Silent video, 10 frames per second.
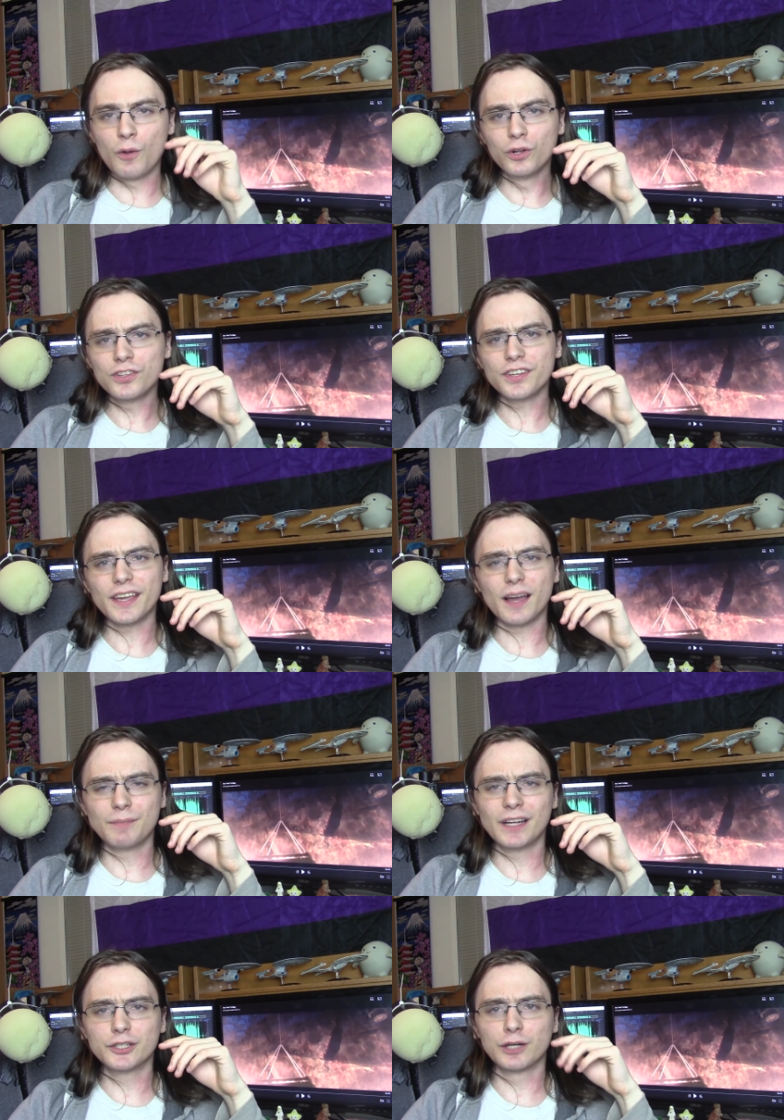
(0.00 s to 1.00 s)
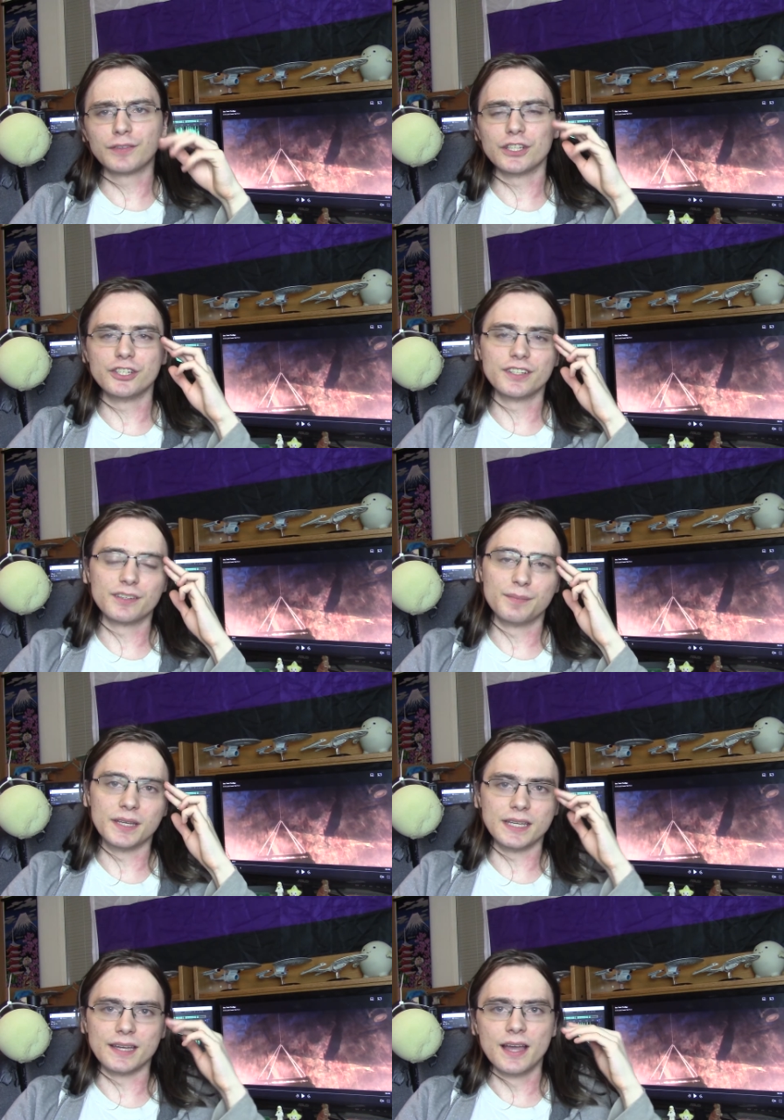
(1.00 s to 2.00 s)
will say, I'm not sure if it's just
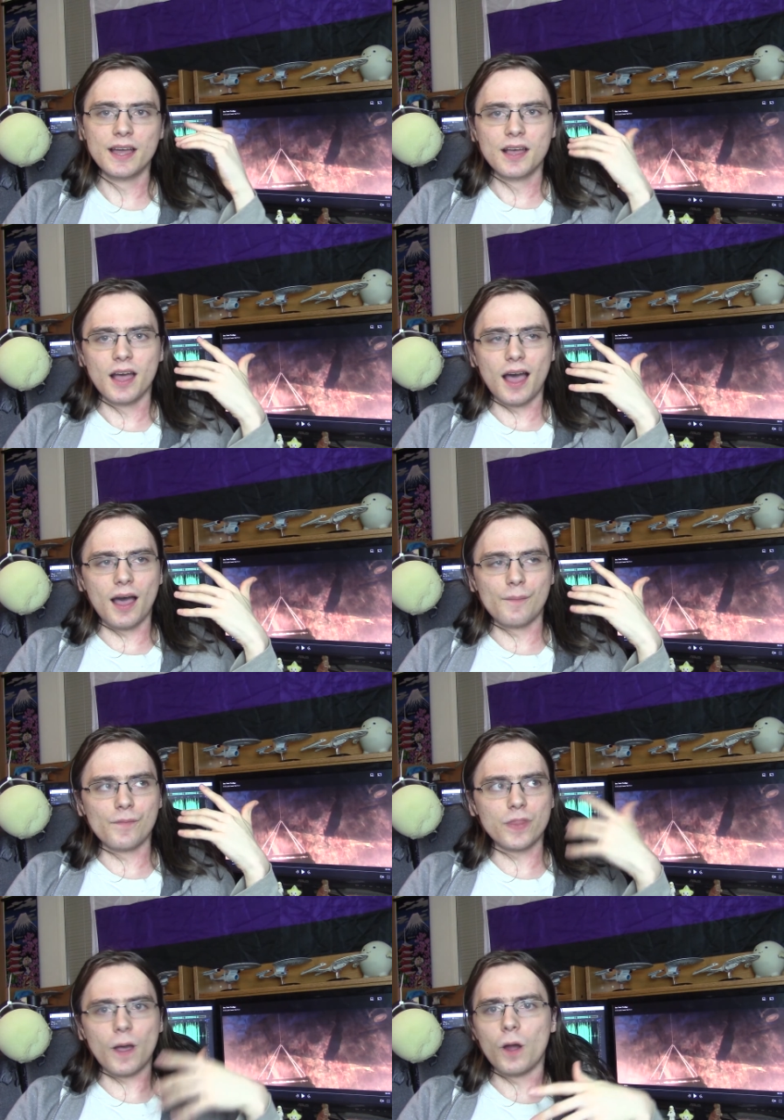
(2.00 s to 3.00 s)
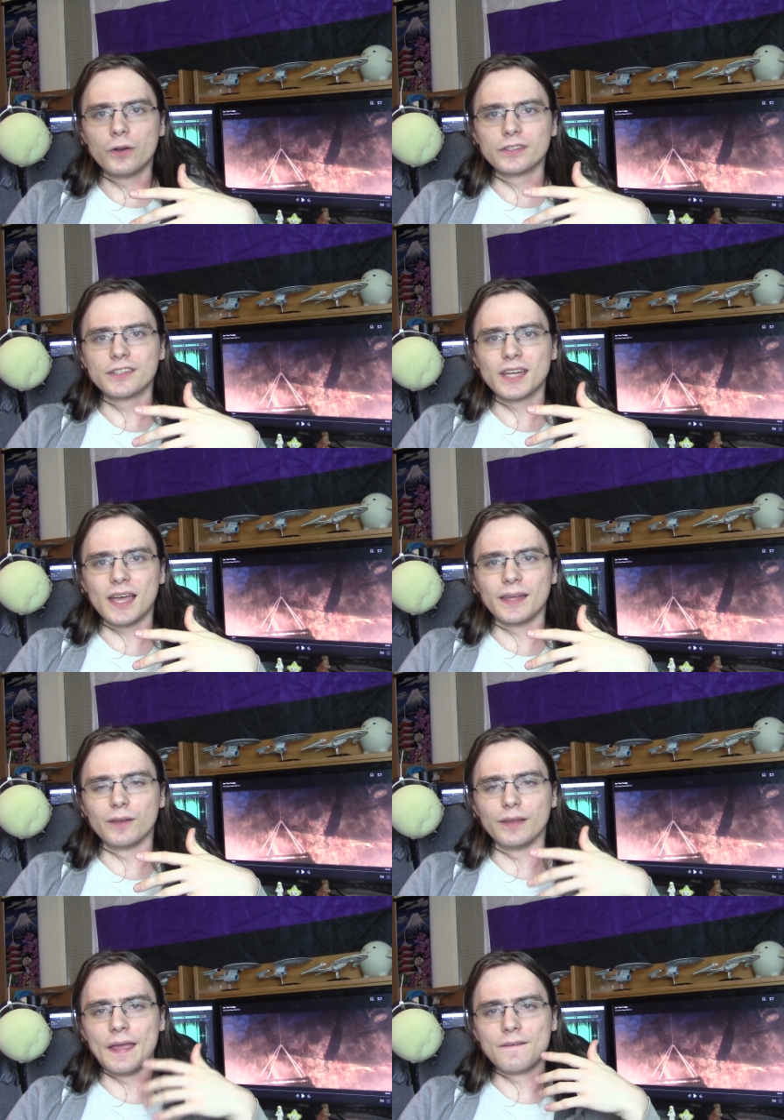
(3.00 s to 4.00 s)
me, the art
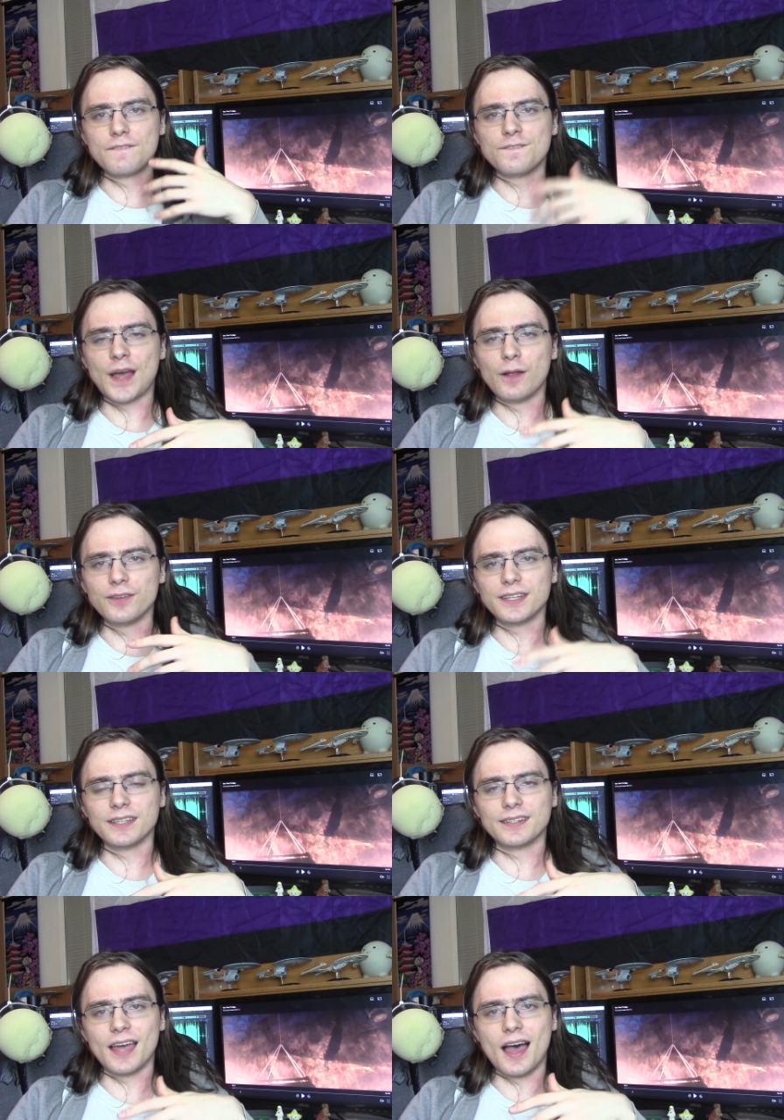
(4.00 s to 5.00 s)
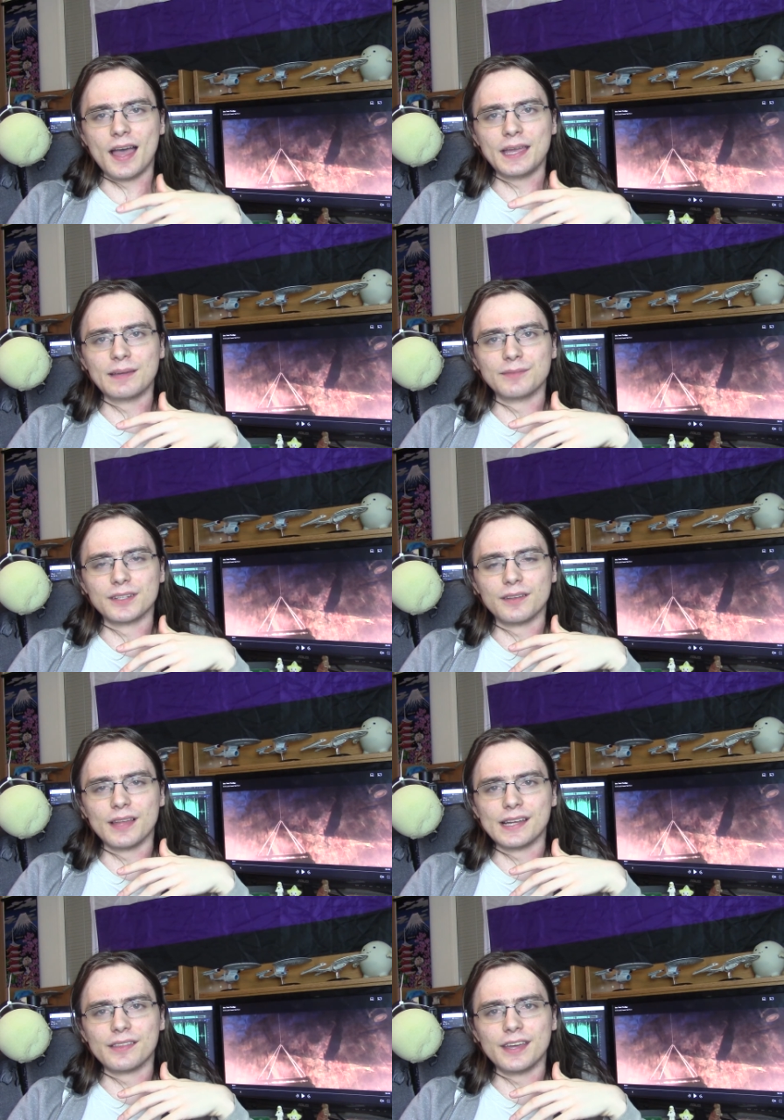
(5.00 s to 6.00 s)
style, it felt at times
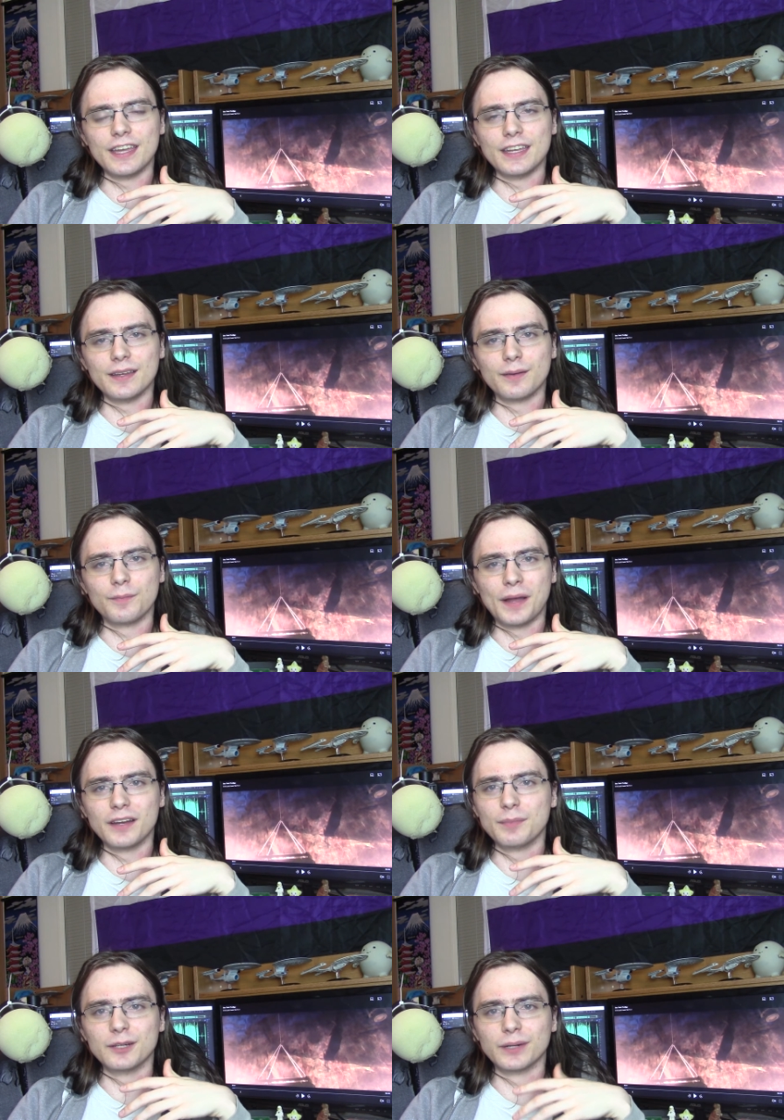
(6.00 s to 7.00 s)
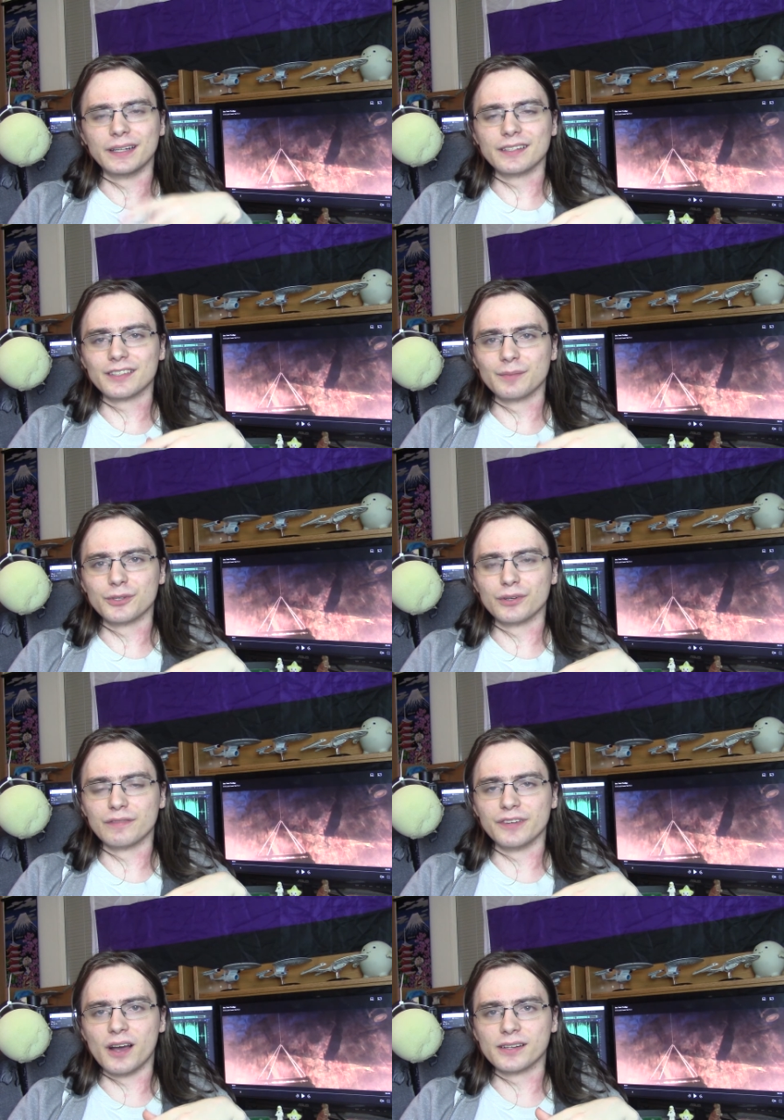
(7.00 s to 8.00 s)
like they might have been running some sort
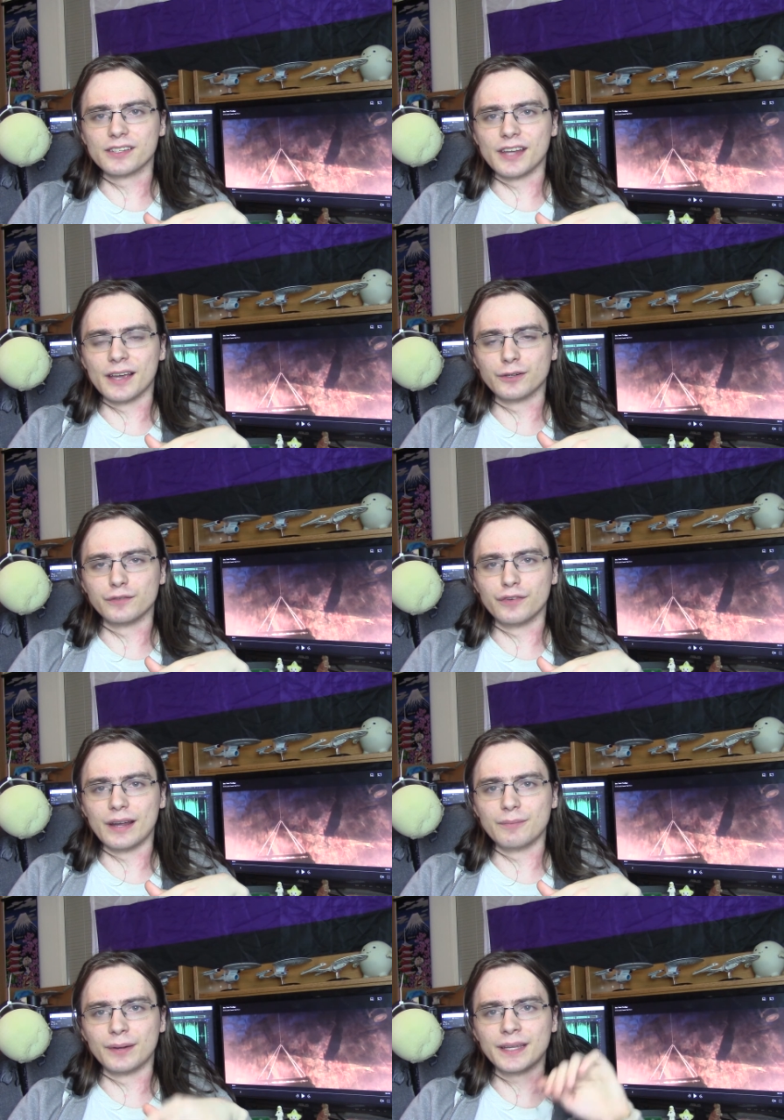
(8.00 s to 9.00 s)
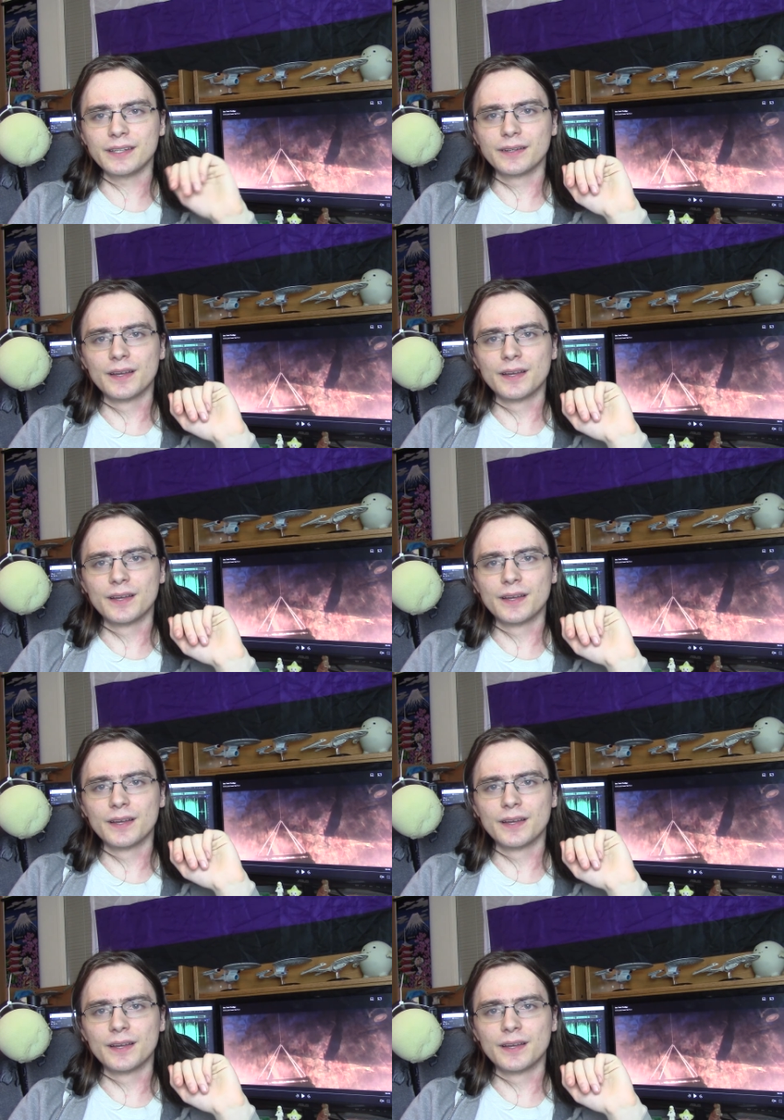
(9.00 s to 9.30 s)
of non-standard frame rate.